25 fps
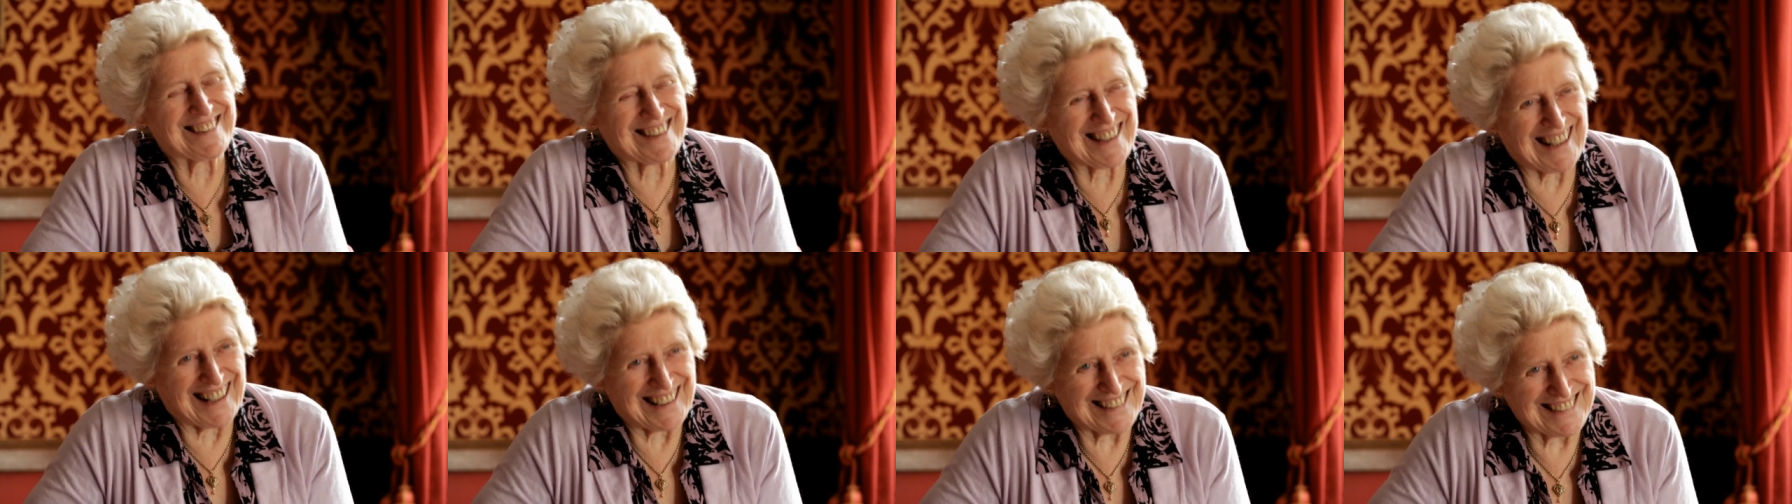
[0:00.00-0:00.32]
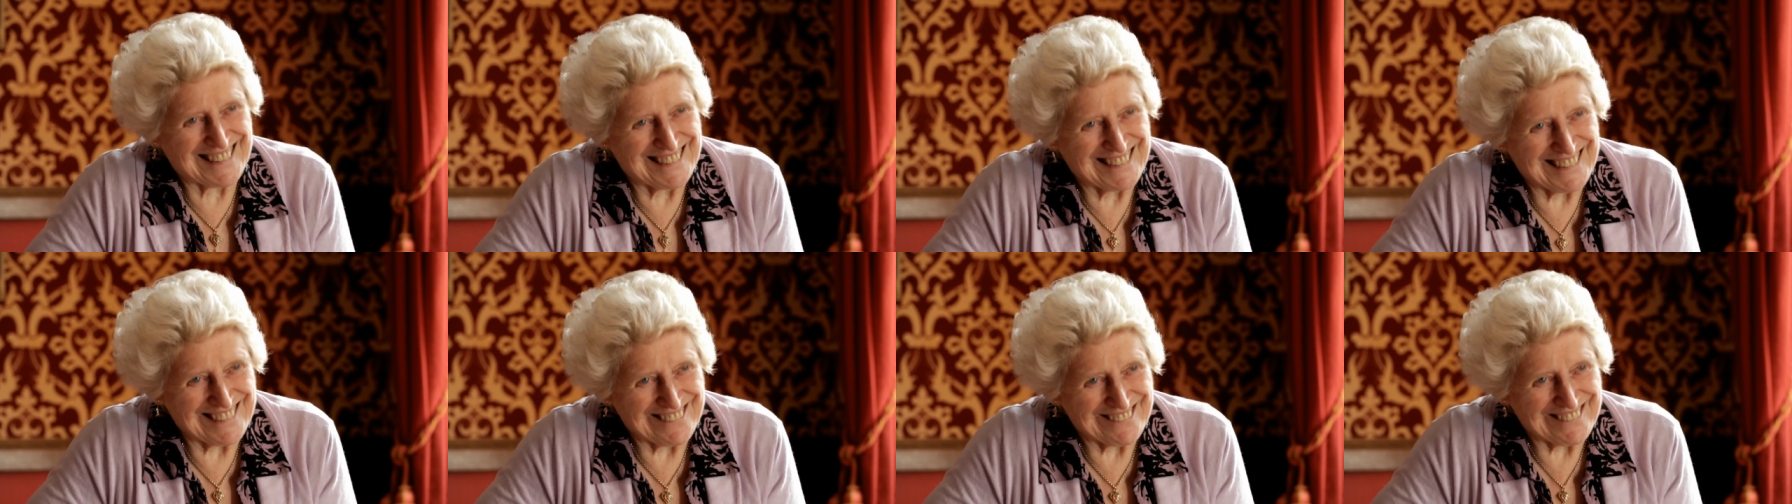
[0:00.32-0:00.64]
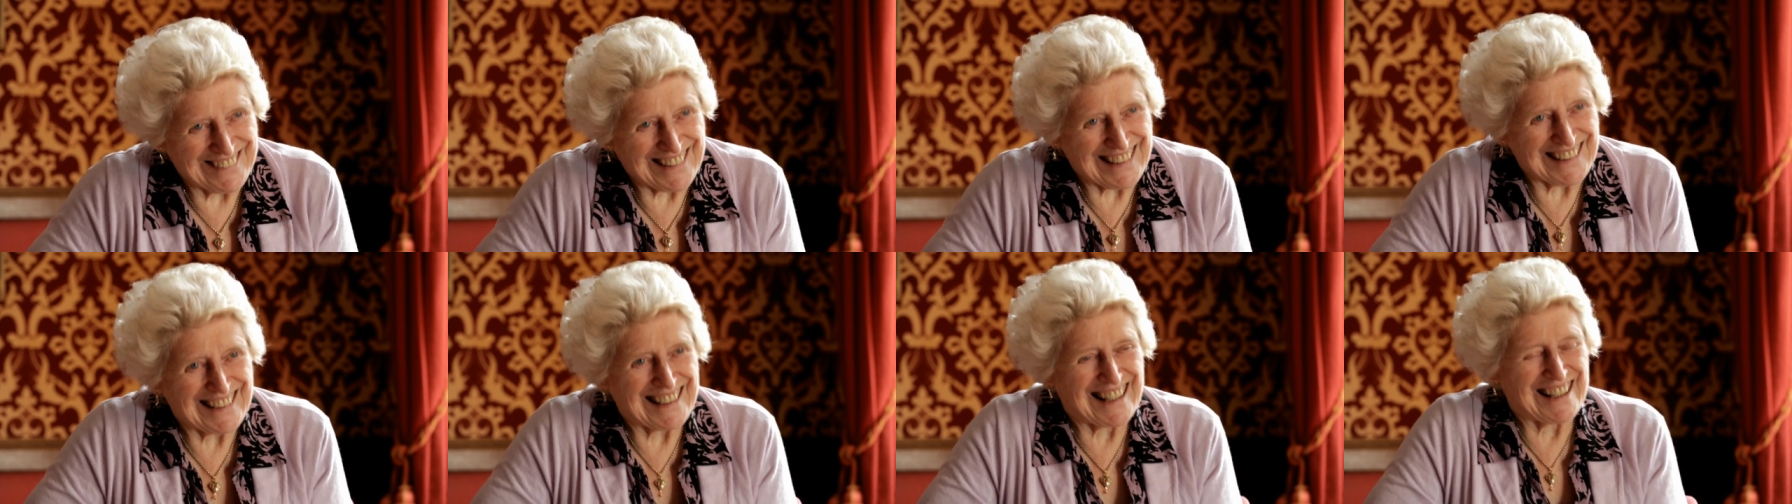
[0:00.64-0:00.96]
suddenly
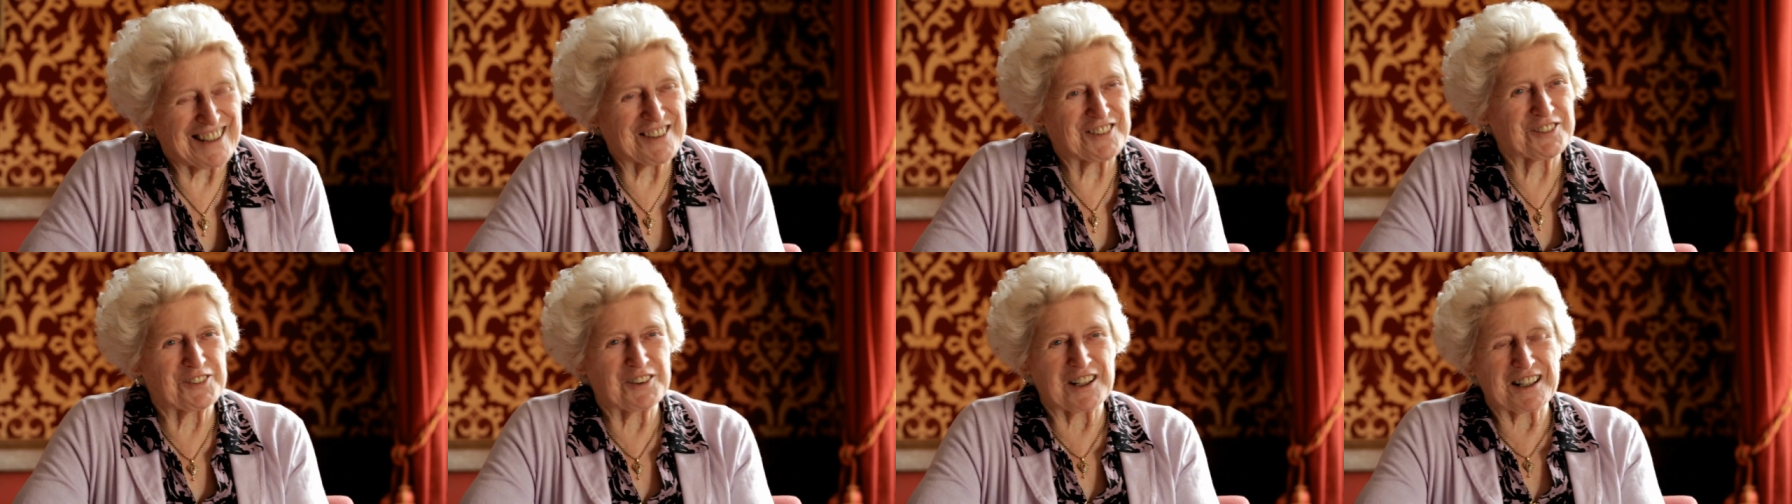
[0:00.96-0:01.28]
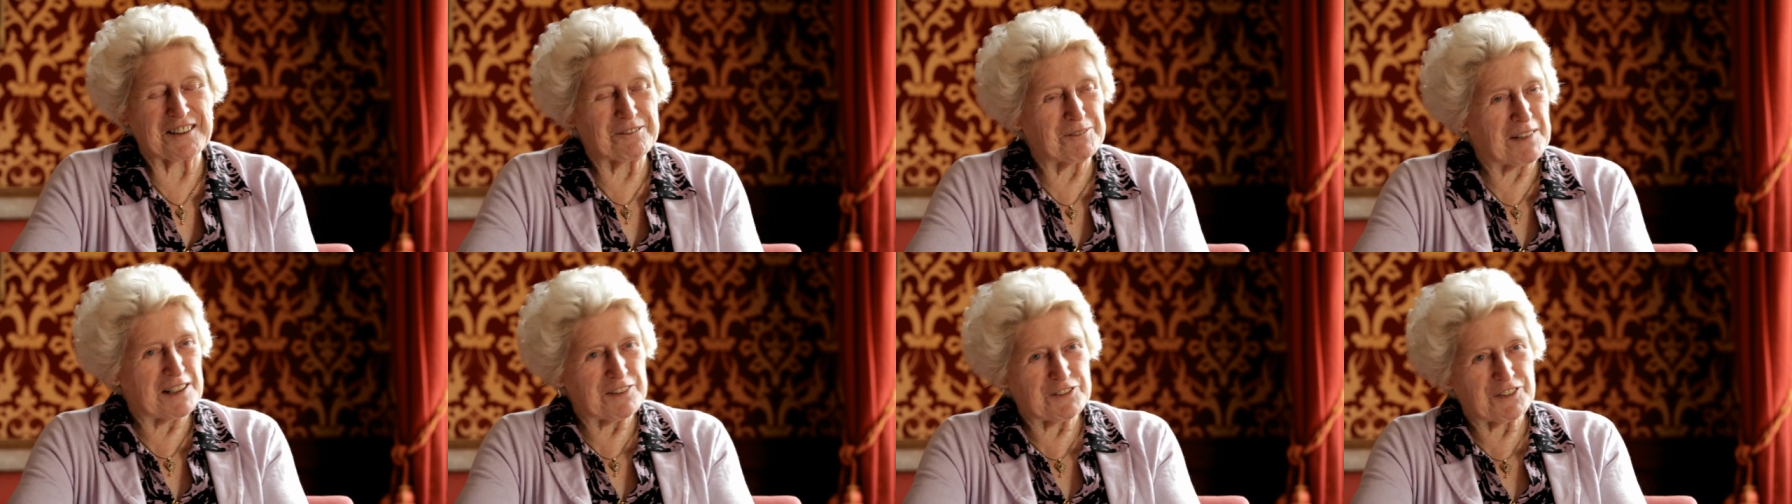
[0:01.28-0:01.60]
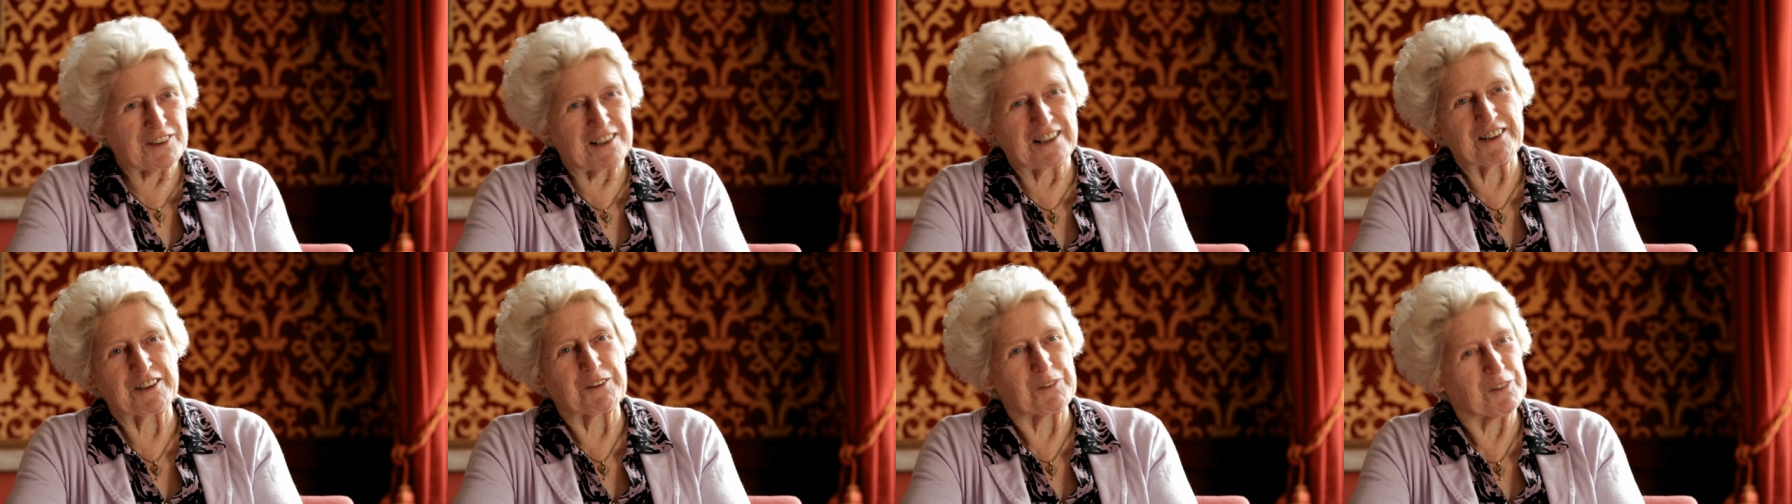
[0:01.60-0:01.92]
realised that my
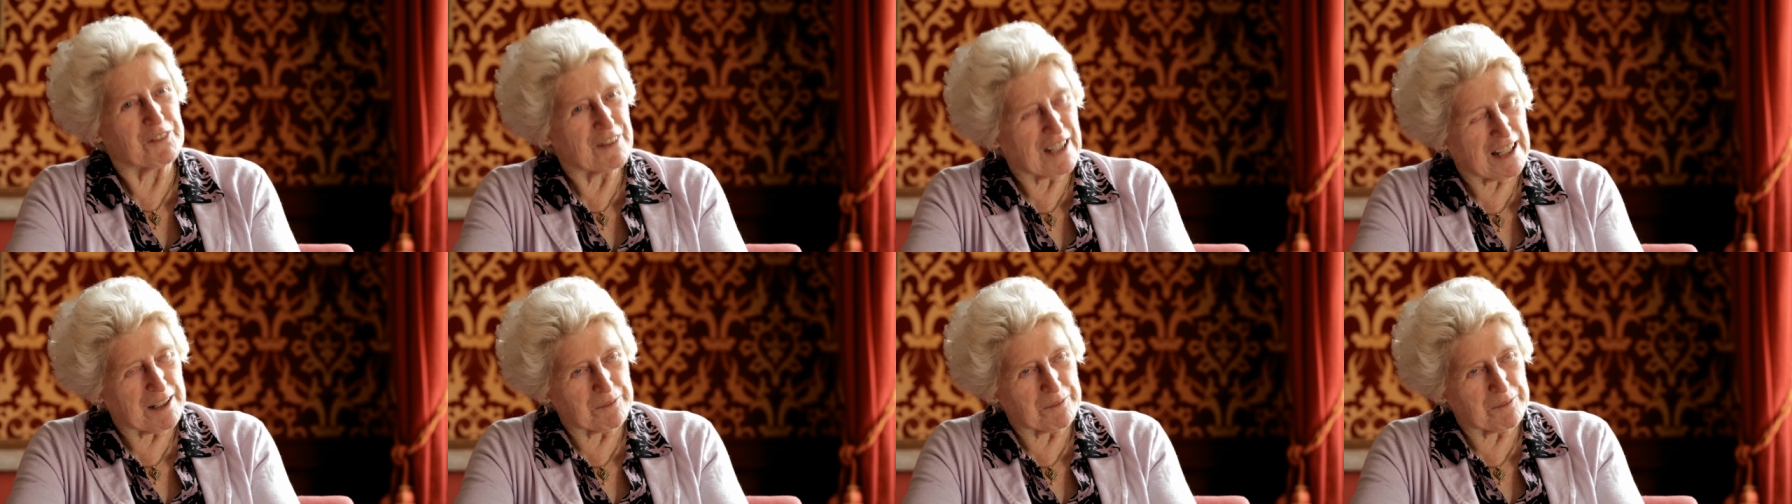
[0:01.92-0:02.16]
father was